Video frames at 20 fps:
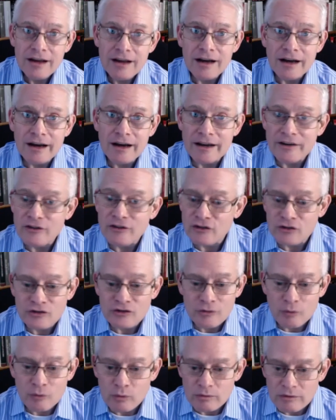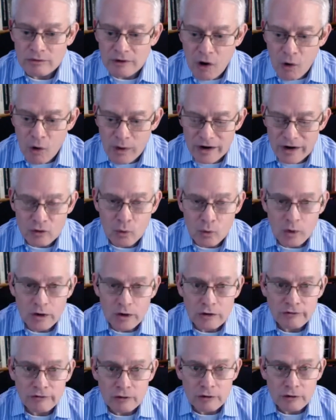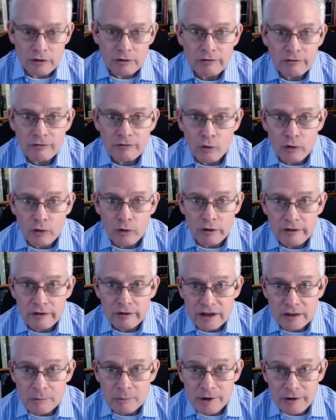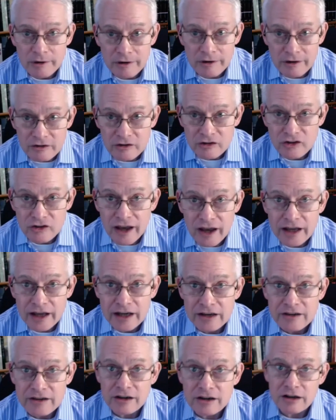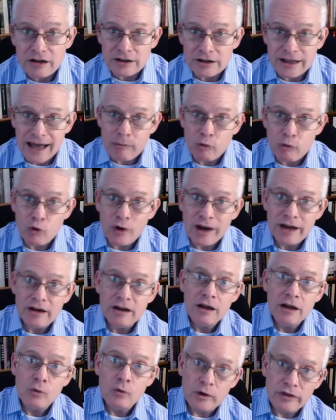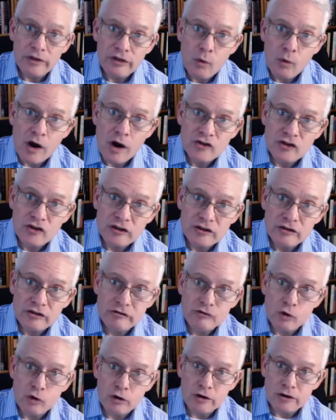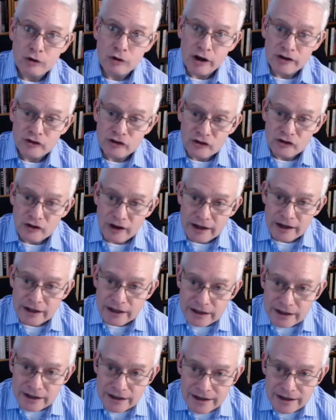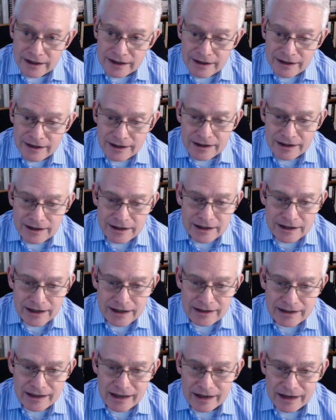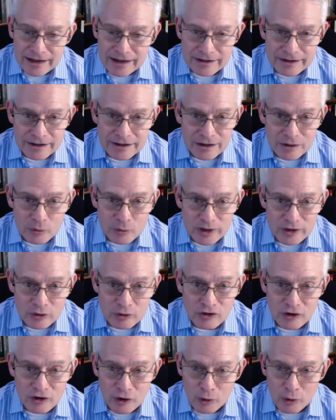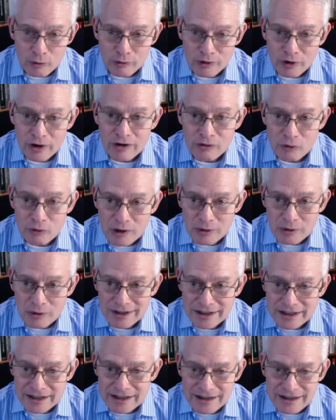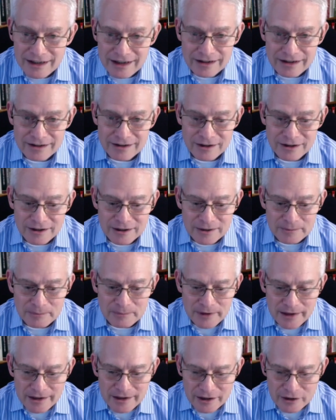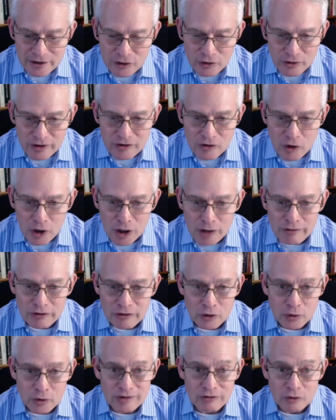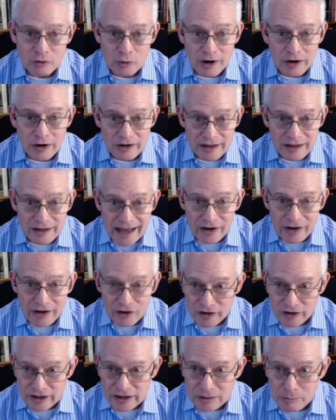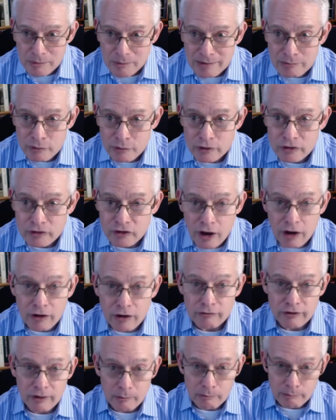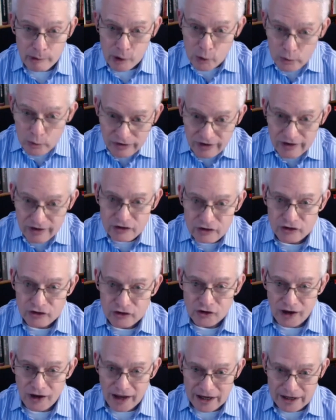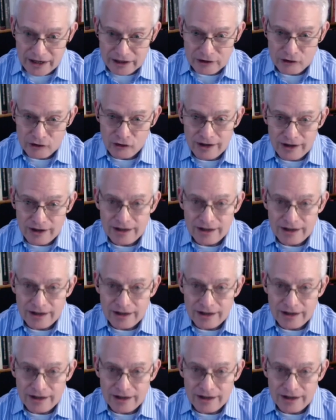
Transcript: It's always wonderful for the American Society to collaborate with the Washington Foreign Law Society, and we do so very frequently, and encourage all of you, if you aren't actually members of both societies,